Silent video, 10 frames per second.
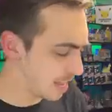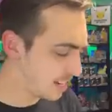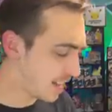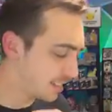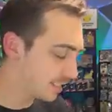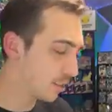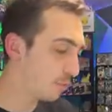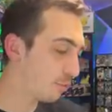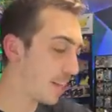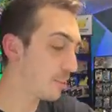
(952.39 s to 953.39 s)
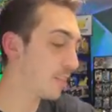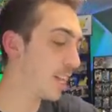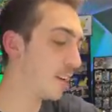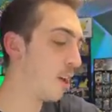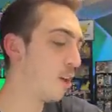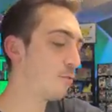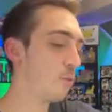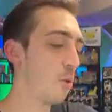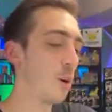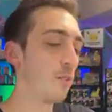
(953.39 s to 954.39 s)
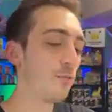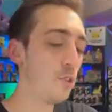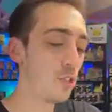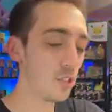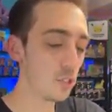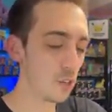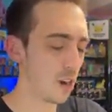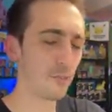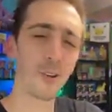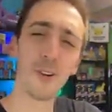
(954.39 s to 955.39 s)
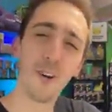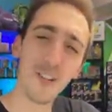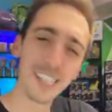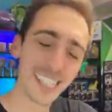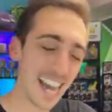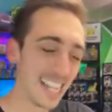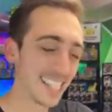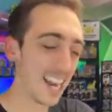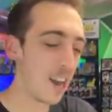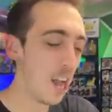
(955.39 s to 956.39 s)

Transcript: Nice little final hit for Fusions, or for Evolving Skies there.